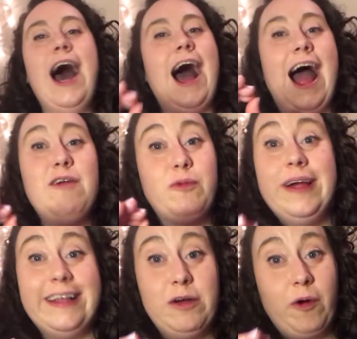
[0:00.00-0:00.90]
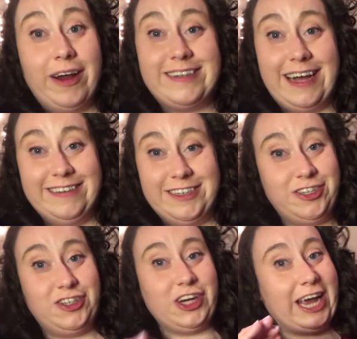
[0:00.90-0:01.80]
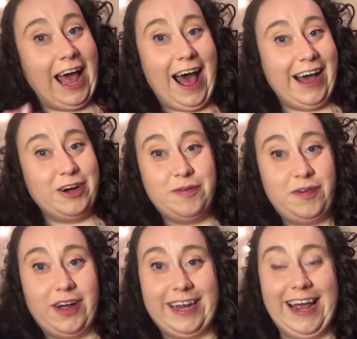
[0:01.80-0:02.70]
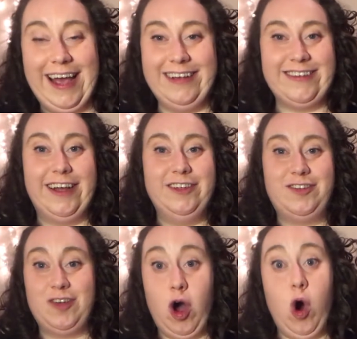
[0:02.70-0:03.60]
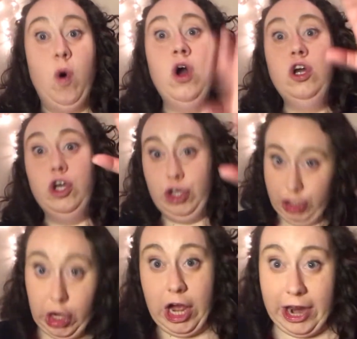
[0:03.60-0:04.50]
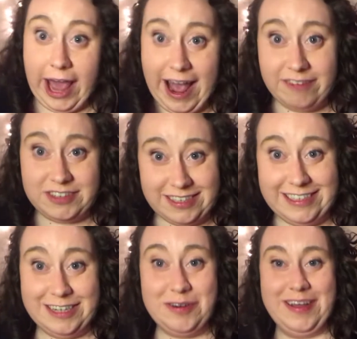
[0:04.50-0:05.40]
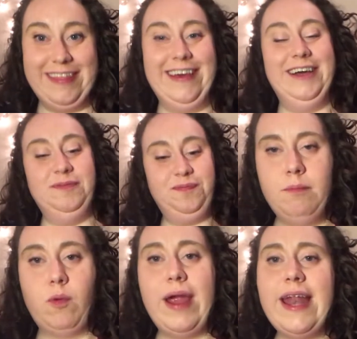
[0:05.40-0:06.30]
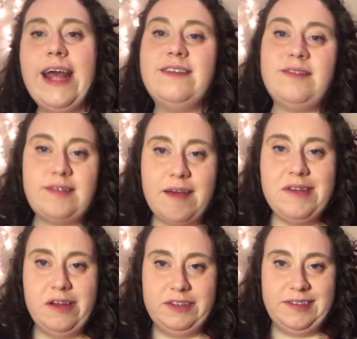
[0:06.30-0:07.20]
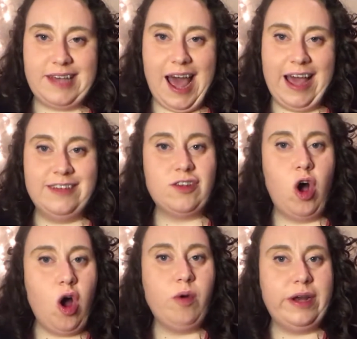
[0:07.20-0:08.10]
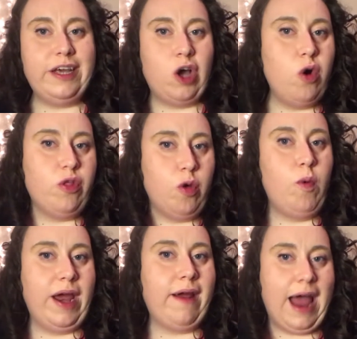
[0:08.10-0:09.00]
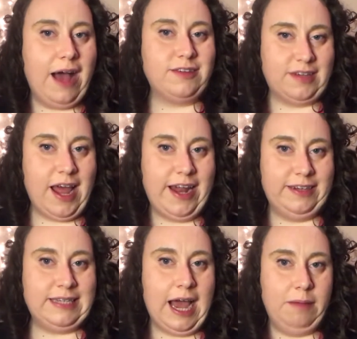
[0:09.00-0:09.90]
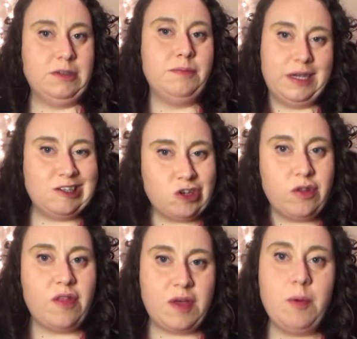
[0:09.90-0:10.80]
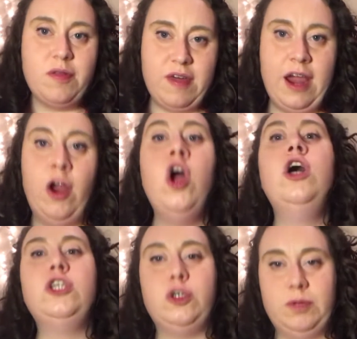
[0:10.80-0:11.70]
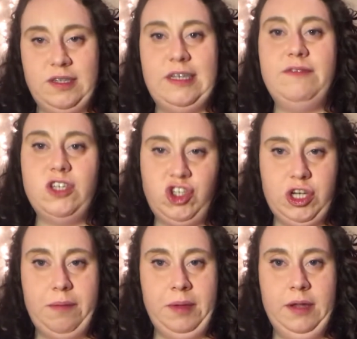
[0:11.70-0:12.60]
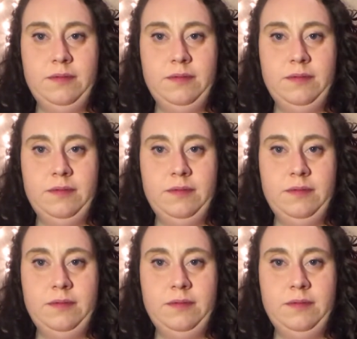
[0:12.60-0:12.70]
I really worked on this Chicago fucking accent, so you're gonna have to deal with it. Moran had 7 of his guys already go to the warehouse ahead of time to make sure that they were there to receive the shipment.